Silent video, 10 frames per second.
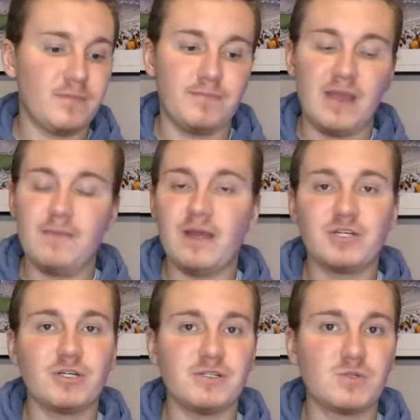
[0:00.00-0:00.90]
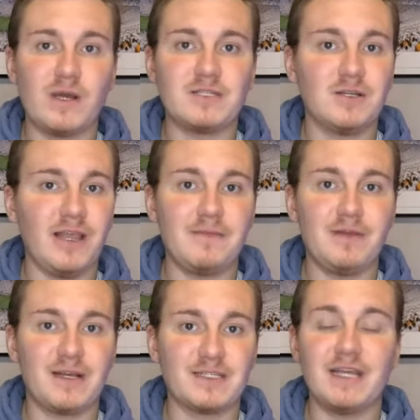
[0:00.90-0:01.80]
maybe I shouldn't sweat Tulane,
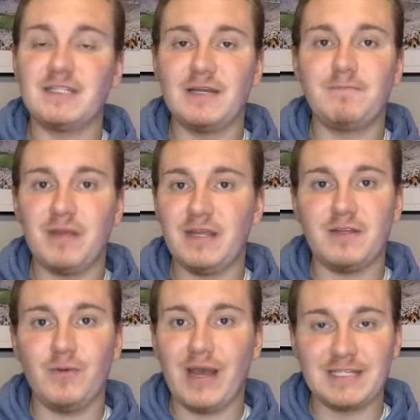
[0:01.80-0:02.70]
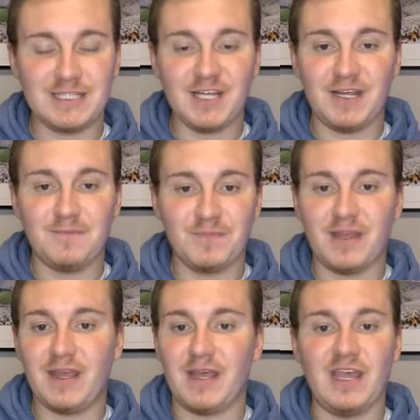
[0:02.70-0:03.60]
because they did beat USC.
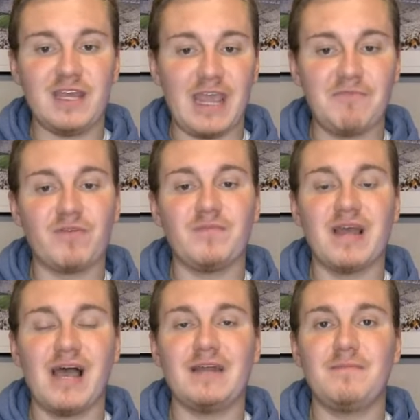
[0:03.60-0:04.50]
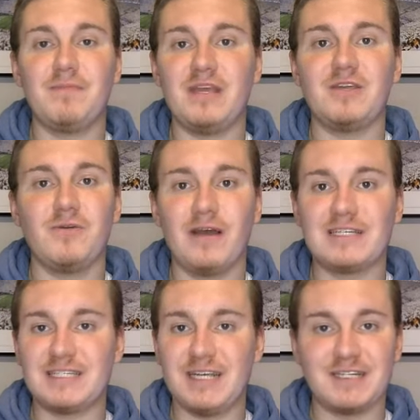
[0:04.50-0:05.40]
They came from behind and beat
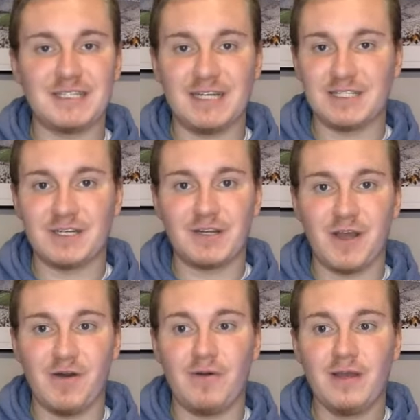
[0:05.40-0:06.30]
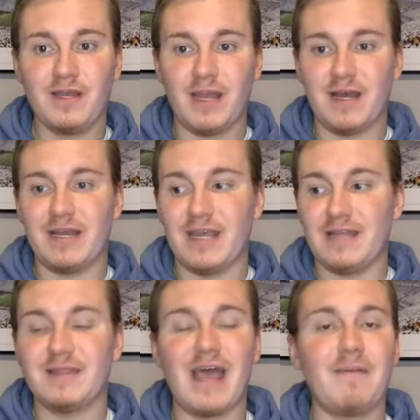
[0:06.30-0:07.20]
USC a season ago
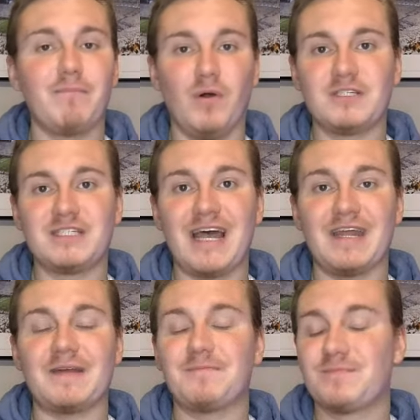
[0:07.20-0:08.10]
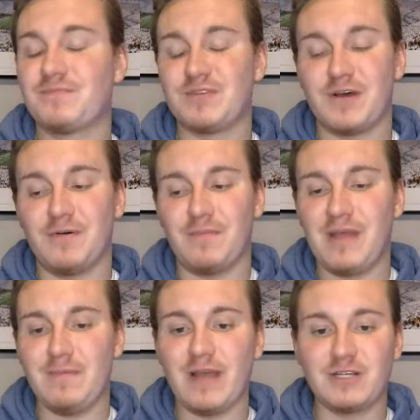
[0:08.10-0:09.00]
in that bowl setting. So
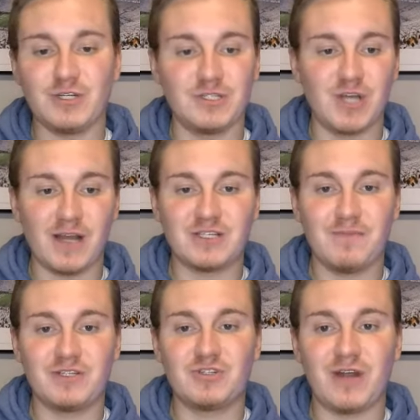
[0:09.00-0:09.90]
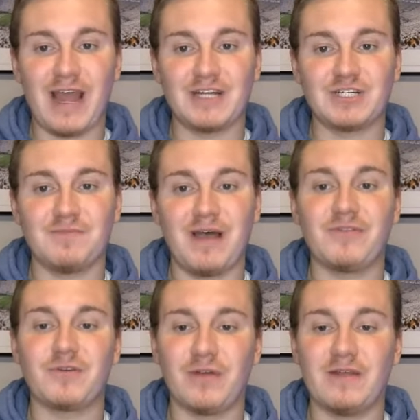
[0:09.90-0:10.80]
maybe I shouldn't talk so much trash
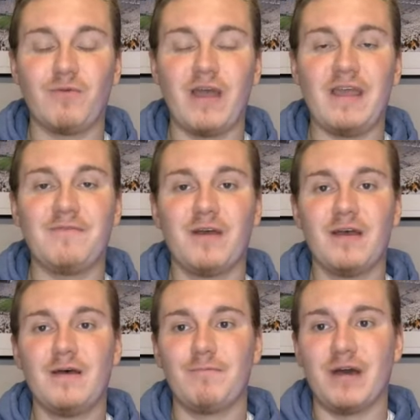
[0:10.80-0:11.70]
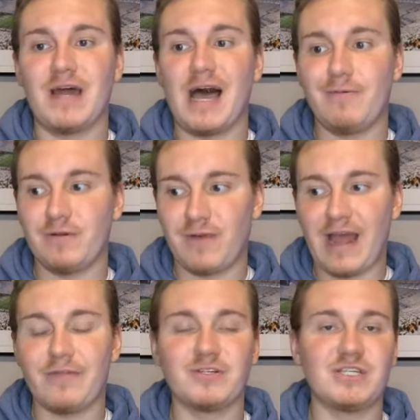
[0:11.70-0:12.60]
about the Green Wave, but I would
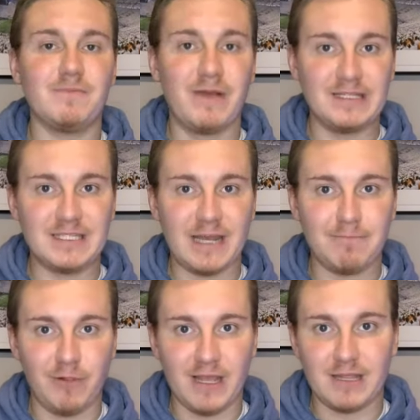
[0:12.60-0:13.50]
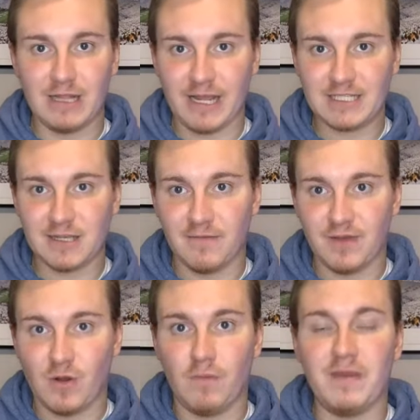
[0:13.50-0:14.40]
rather see Penn State play the likes of
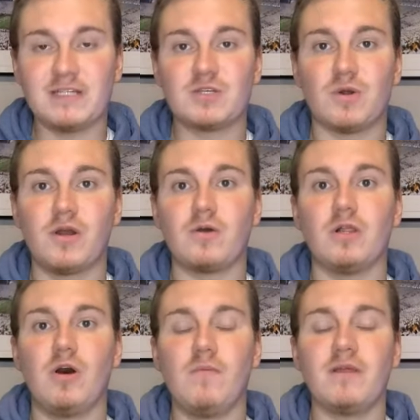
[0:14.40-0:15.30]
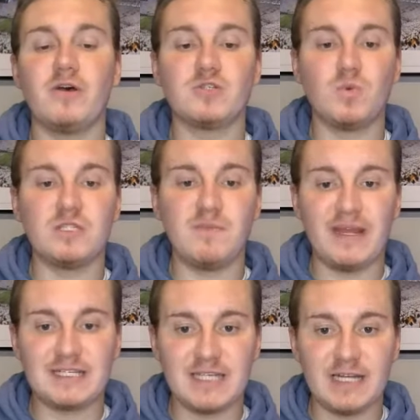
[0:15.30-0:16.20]
an Ole Miss or an Oklahoma. Those ones
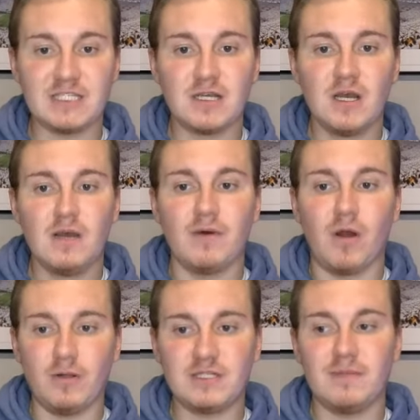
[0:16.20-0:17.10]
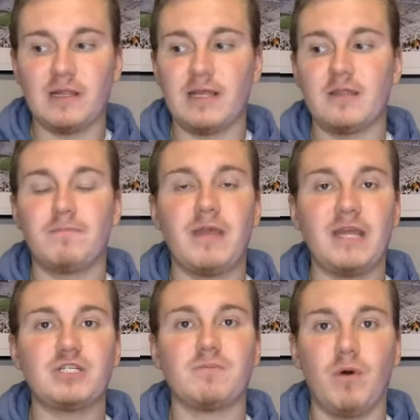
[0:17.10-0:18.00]
make sense. But ultimately, the
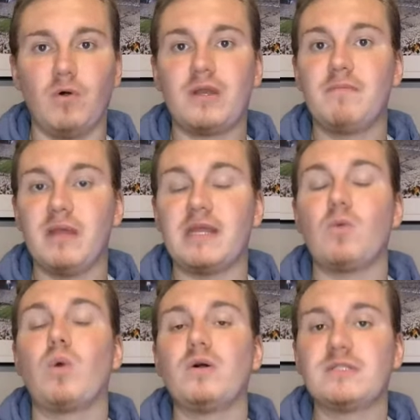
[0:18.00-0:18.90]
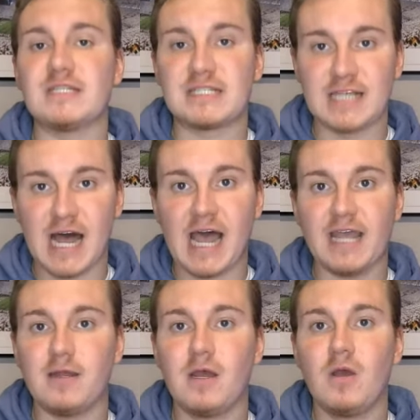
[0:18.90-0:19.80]
Peach Bowl committee will
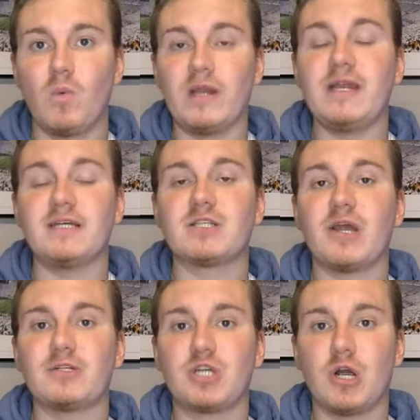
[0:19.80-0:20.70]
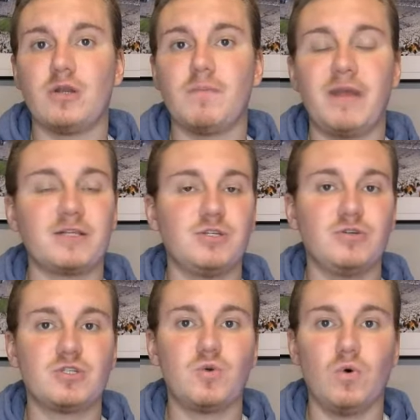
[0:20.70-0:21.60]
decide when it is their turn to pick
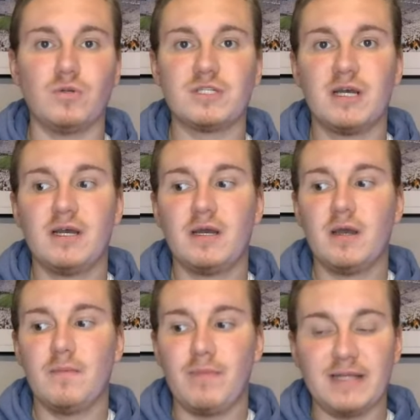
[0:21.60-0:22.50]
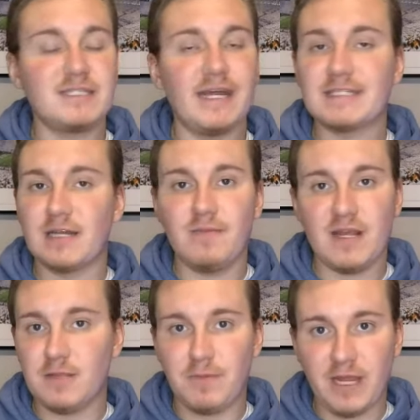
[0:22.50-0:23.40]
two schools. Penn State's going to be
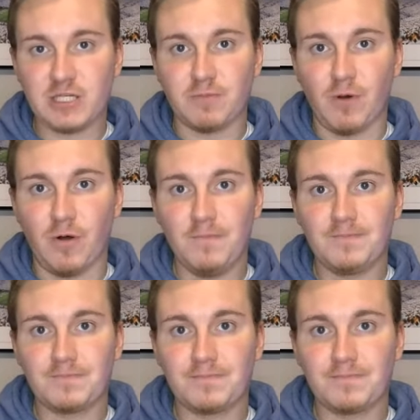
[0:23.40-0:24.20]
in the Peach Bowl.